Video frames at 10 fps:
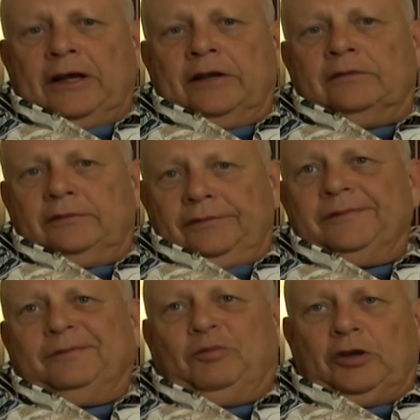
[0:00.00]
Look. got
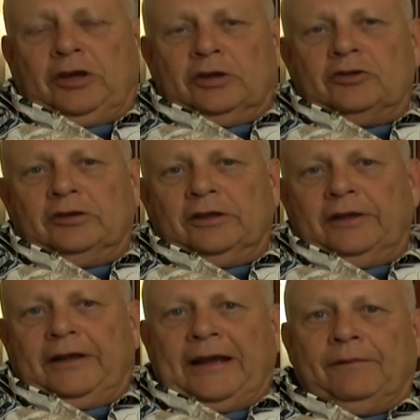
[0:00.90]

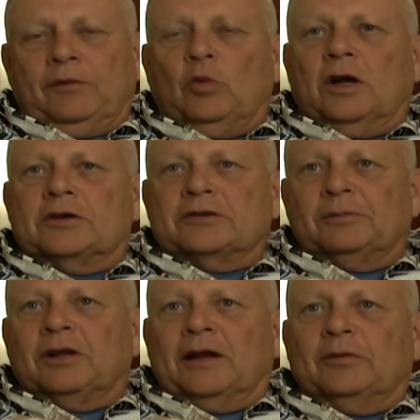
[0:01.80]
potentially half the water
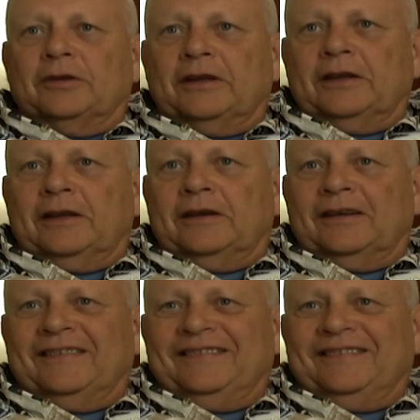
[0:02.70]
supply when they needed it.